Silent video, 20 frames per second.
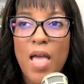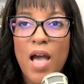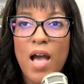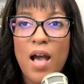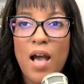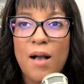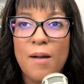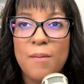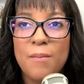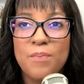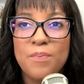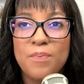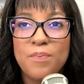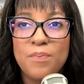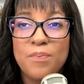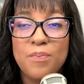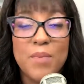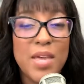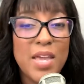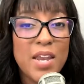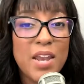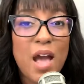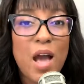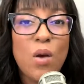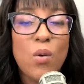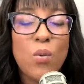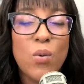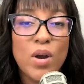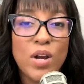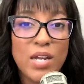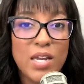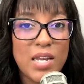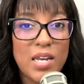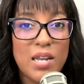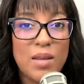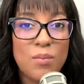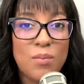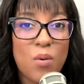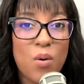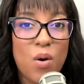may not work
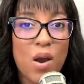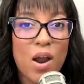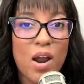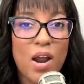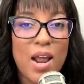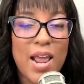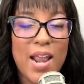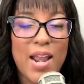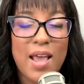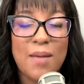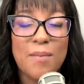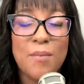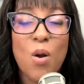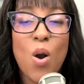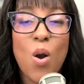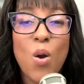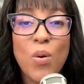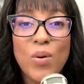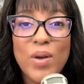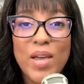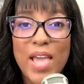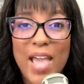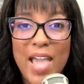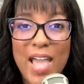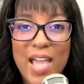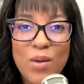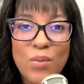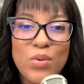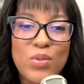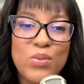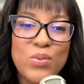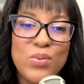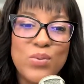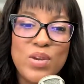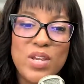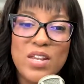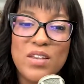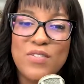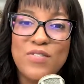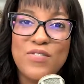anymore. And I'm okay with
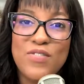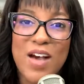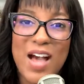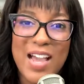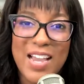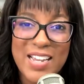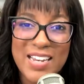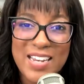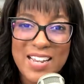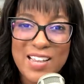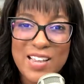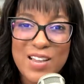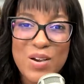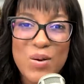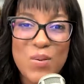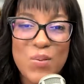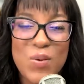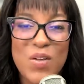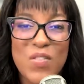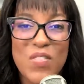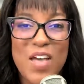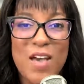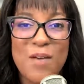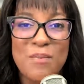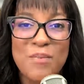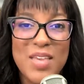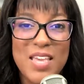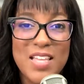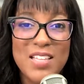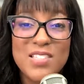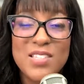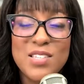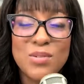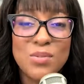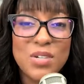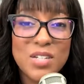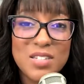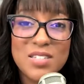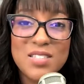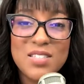redefining what that means and
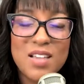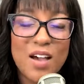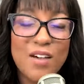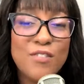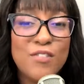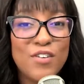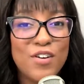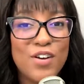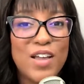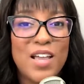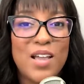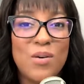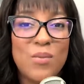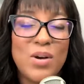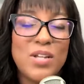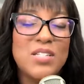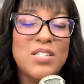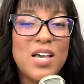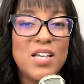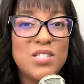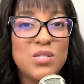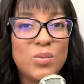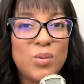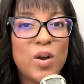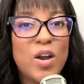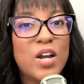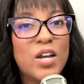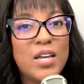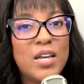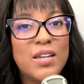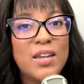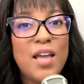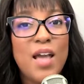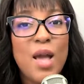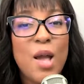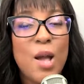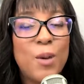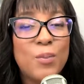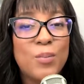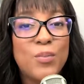rediscovering what does work and
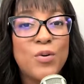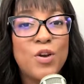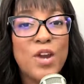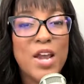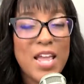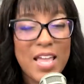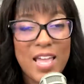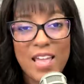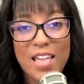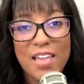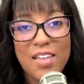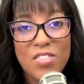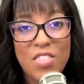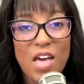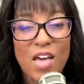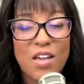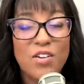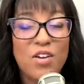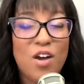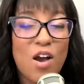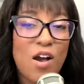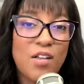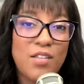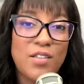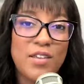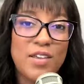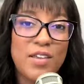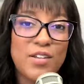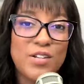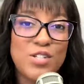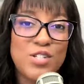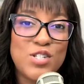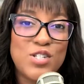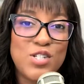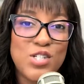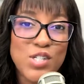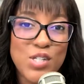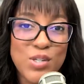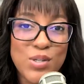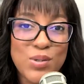bringing that knowledge
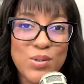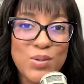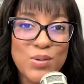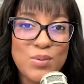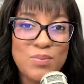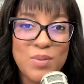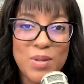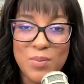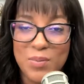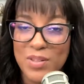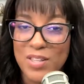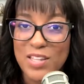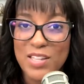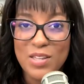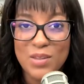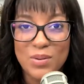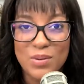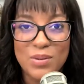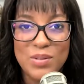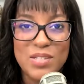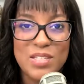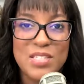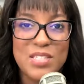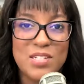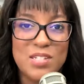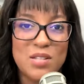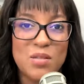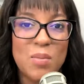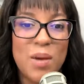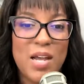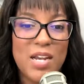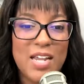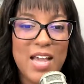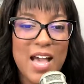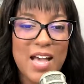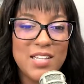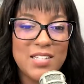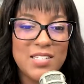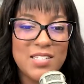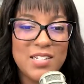to people like you who listen to the
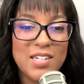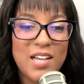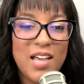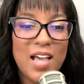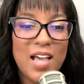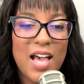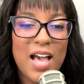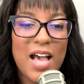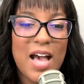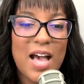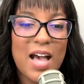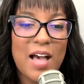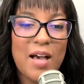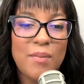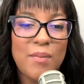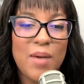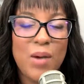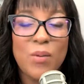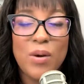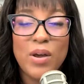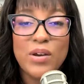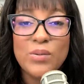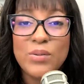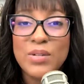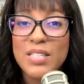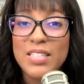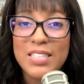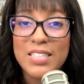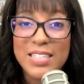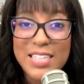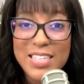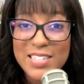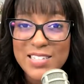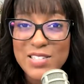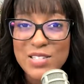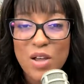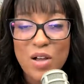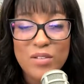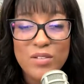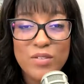podcast. I want to
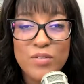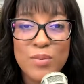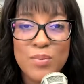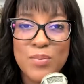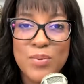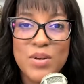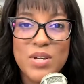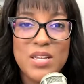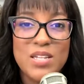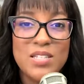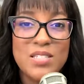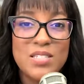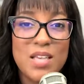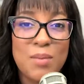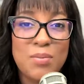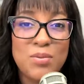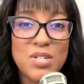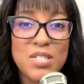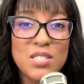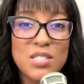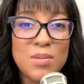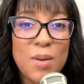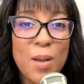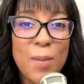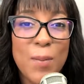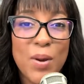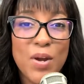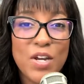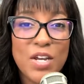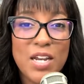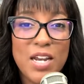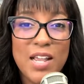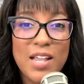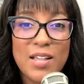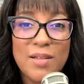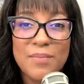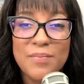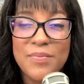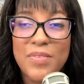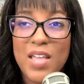release all of the preconceptions about
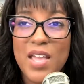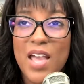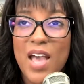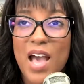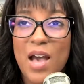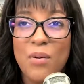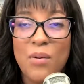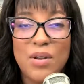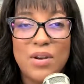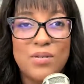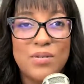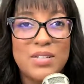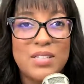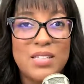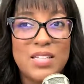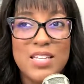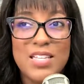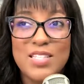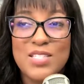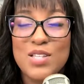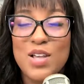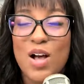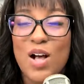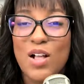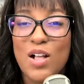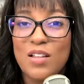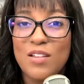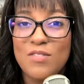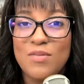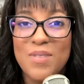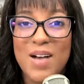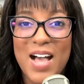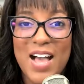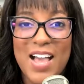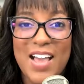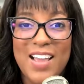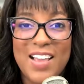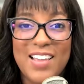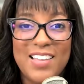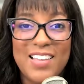marketing. I want to release all of
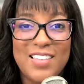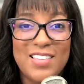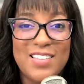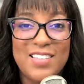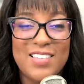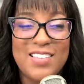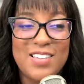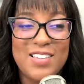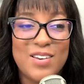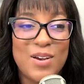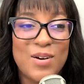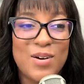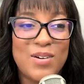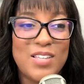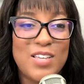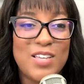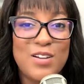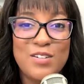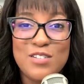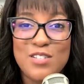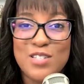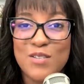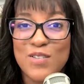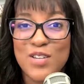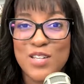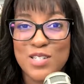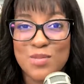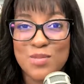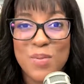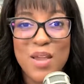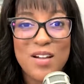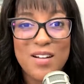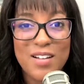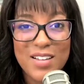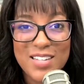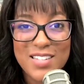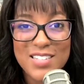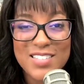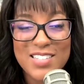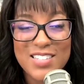my years of
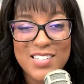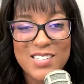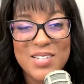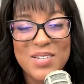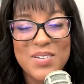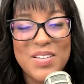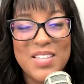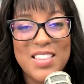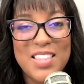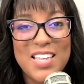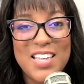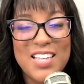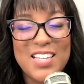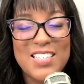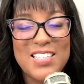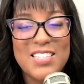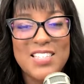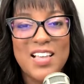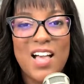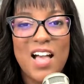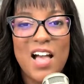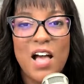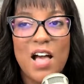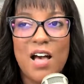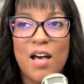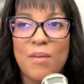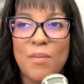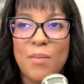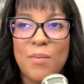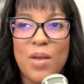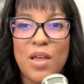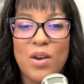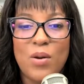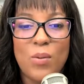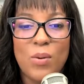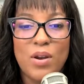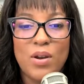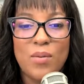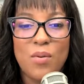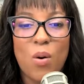experience in doing this. I don't
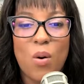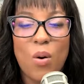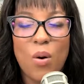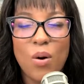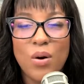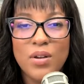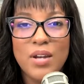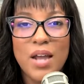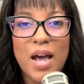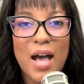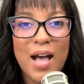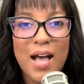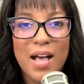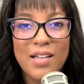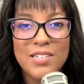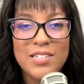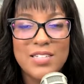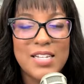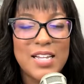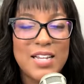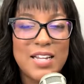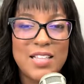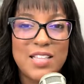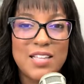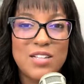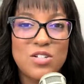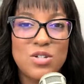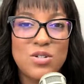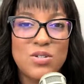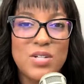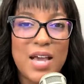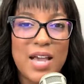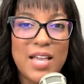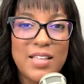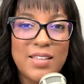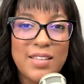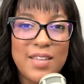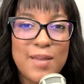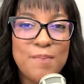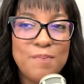want to hold on to anything too
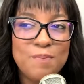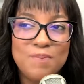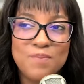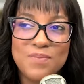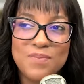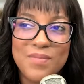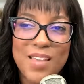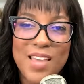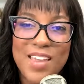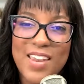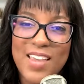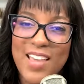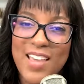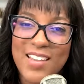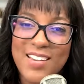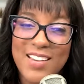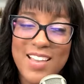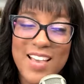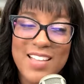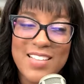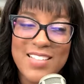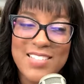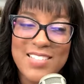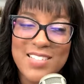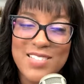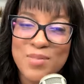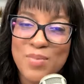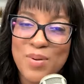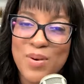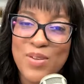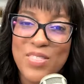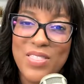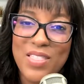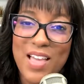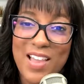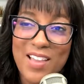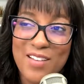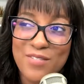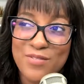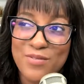tightly. And again, yes, that's both
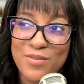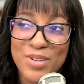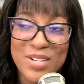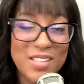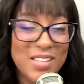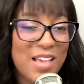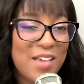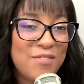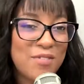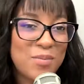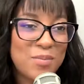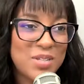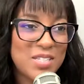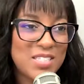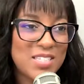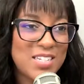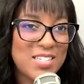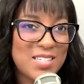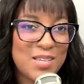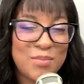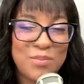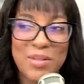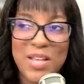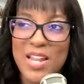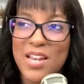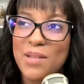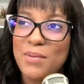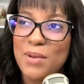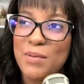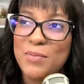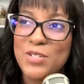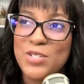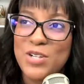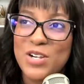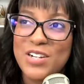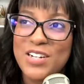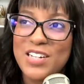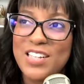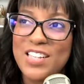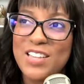life, real life and business. I'm planning my
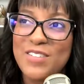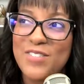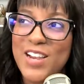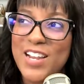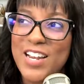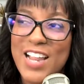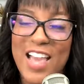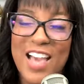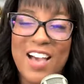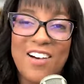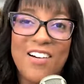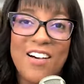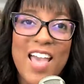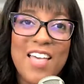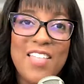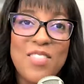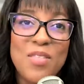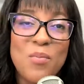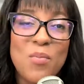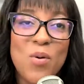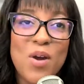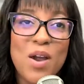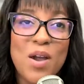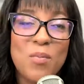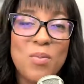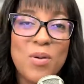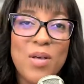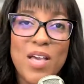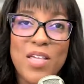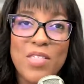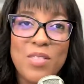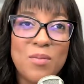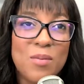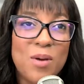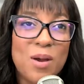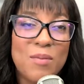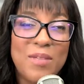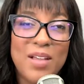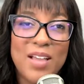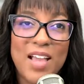maternity leave right now. And the more I plan, the
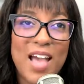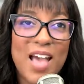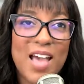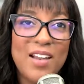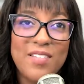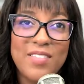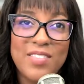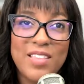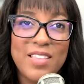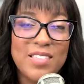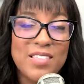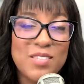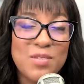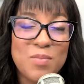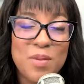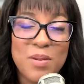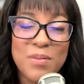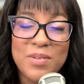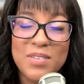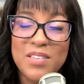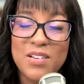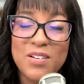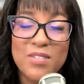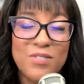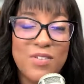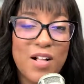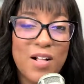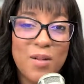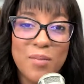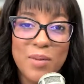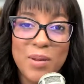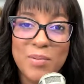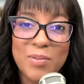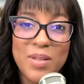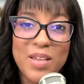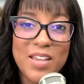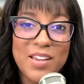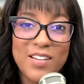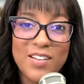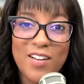more I'm like, I don't think this baby's going to follow my
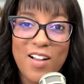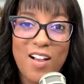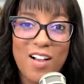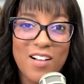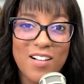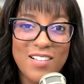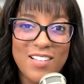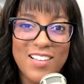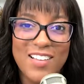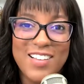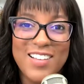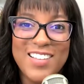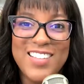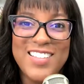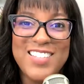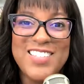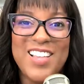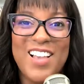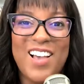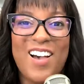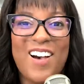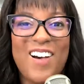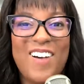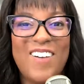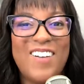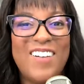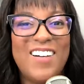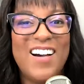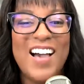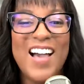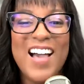plan at all. So